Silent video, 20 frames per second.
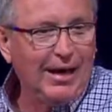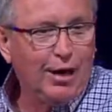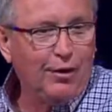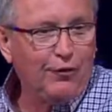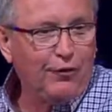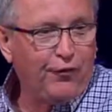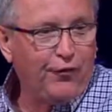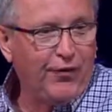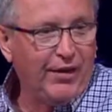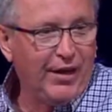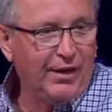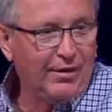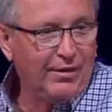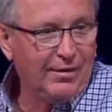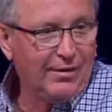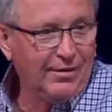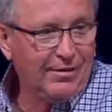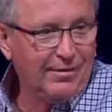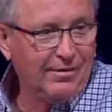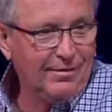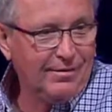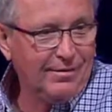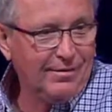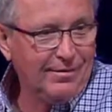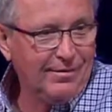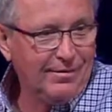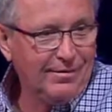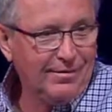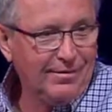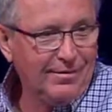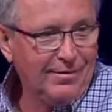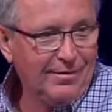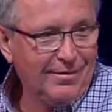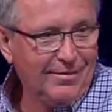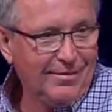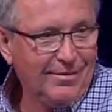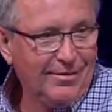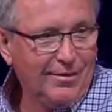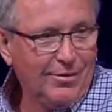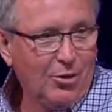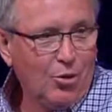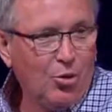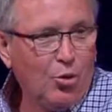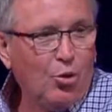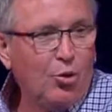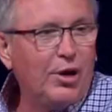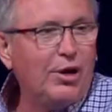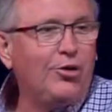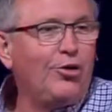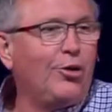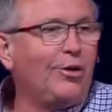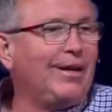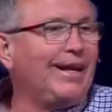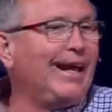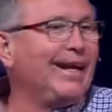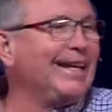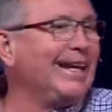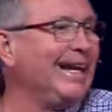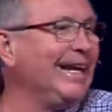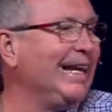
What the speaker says: outfit or your lucky